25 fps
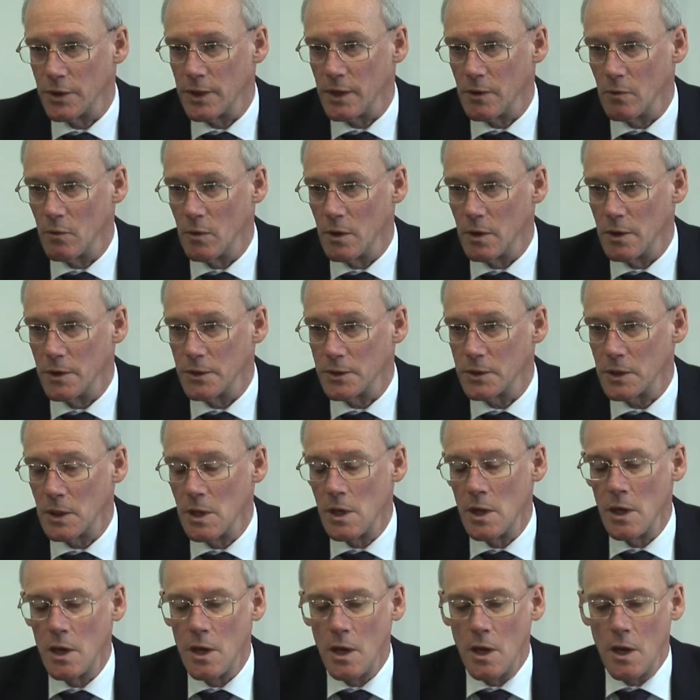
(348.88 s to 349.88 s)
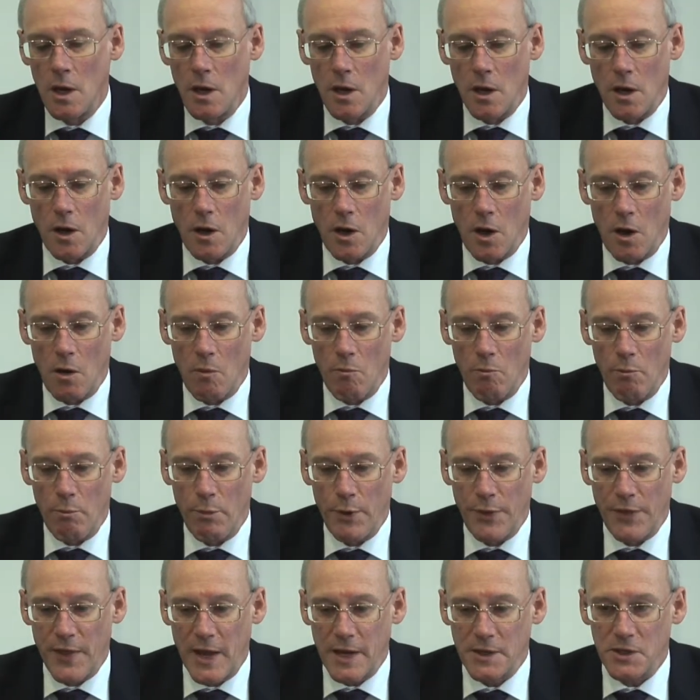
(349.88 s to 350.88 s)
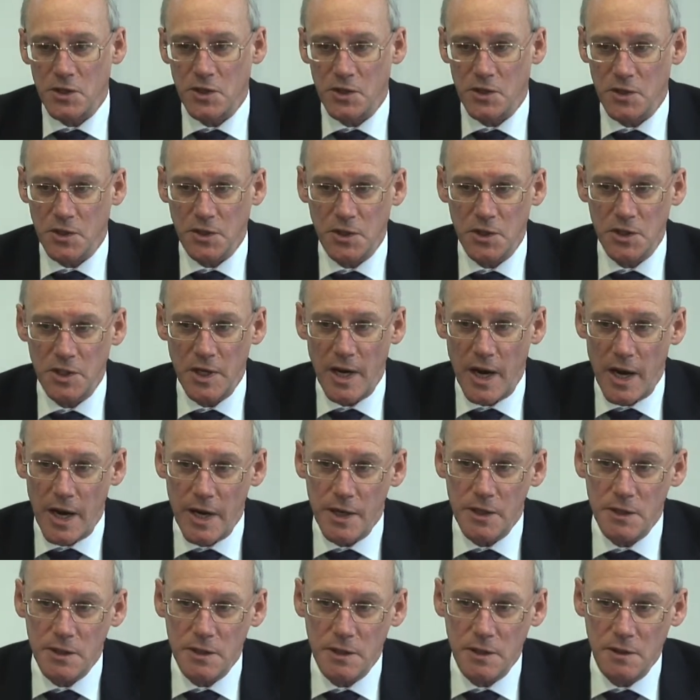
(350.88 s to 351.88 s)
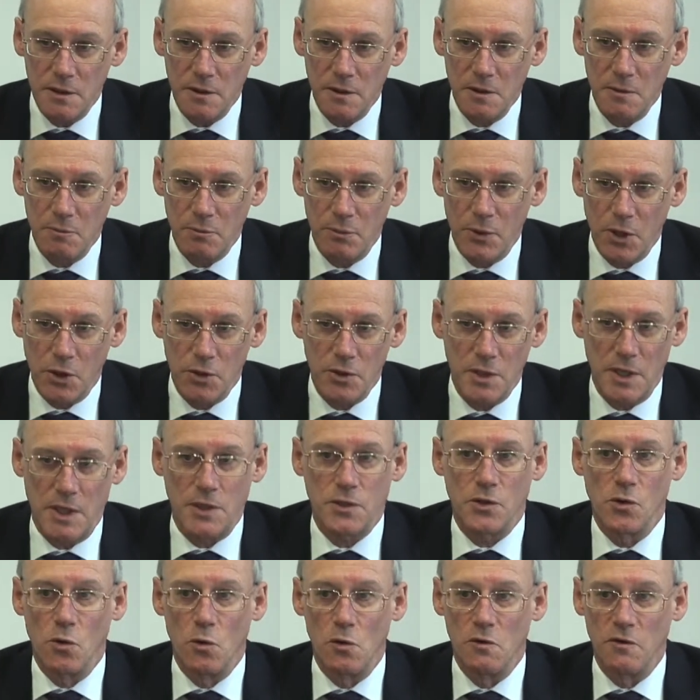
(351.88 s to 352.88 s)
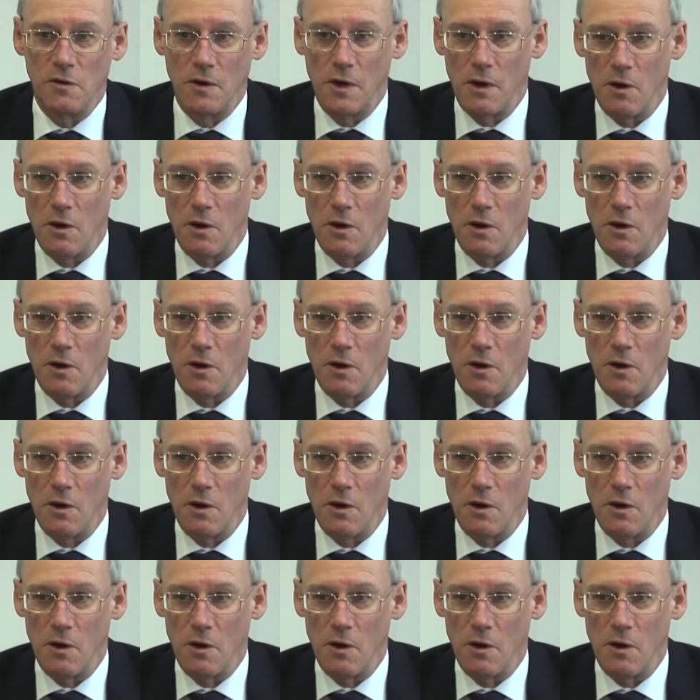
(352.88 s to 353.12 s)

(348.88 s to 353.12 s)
volatility of those outperformances. A fund manager can sometimes get